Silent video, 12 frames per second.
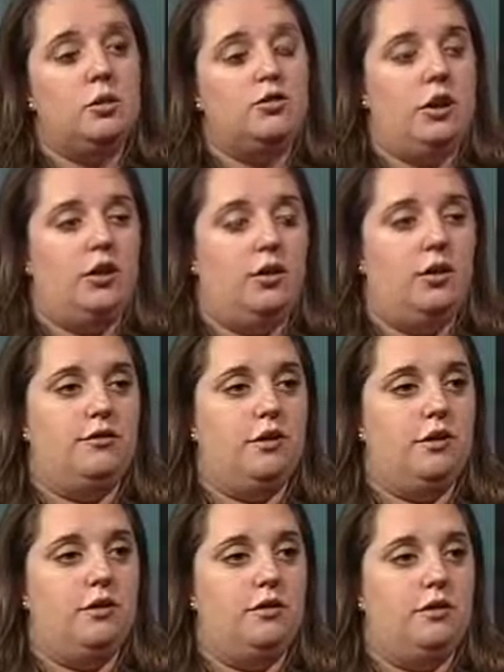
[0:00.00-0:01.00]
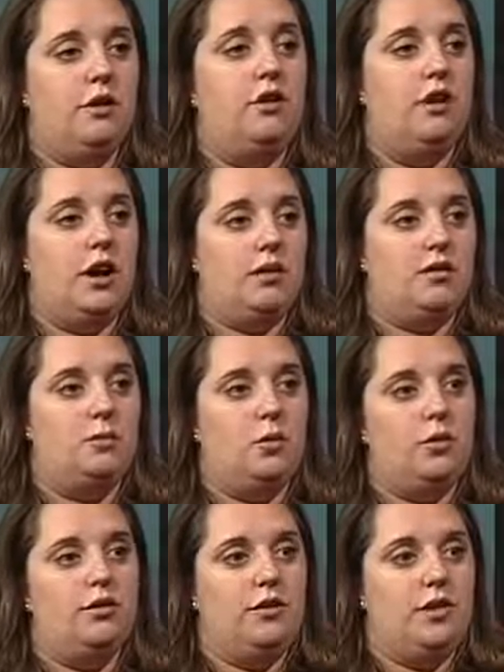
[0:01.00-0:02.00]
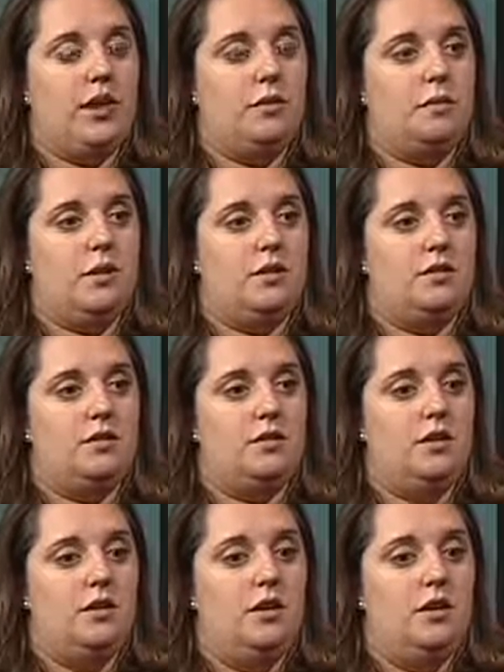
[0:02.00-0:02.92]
We try to offer a lot of support for them, as